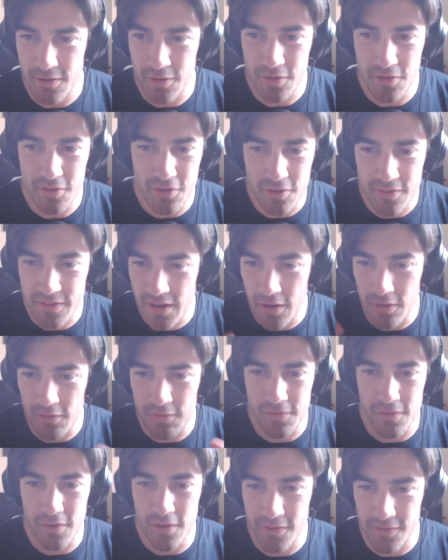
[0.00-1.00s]
Who did you tell
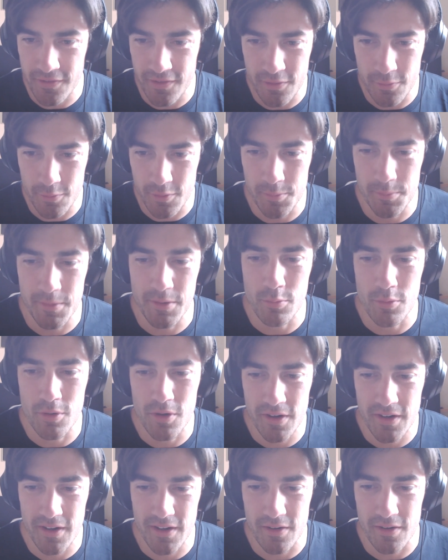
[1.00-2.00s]
first that you were going to be
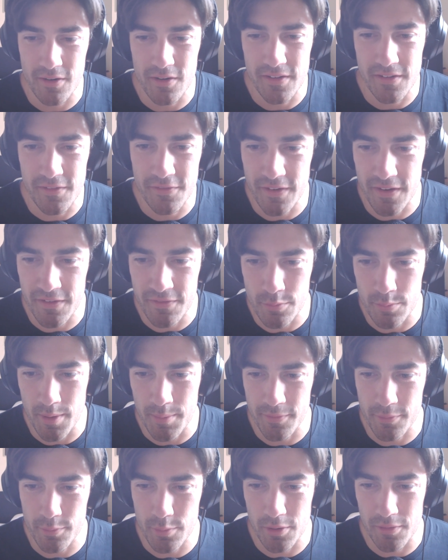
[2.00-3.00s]
working on the FIFA
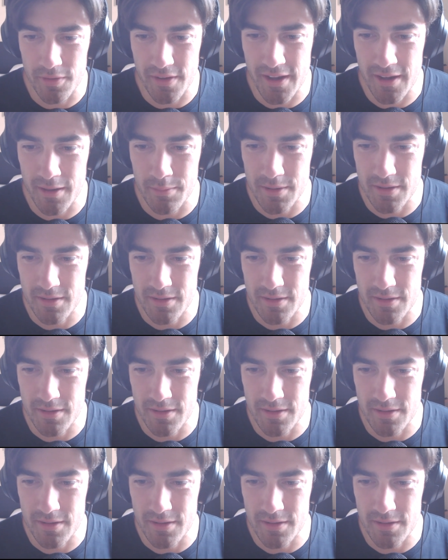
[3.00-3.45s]
Women's World Cup?